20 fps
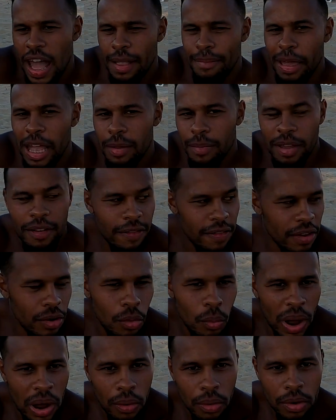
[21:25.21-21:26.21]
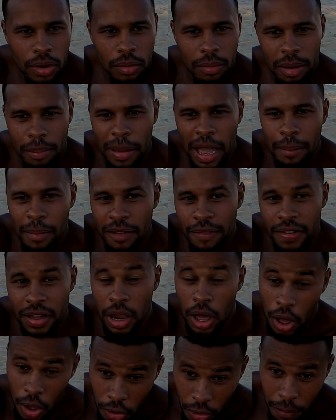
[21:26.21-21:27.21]
and made me feel welcome and made me
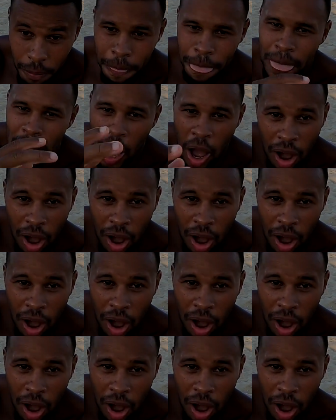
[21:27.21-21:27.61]
feel at home.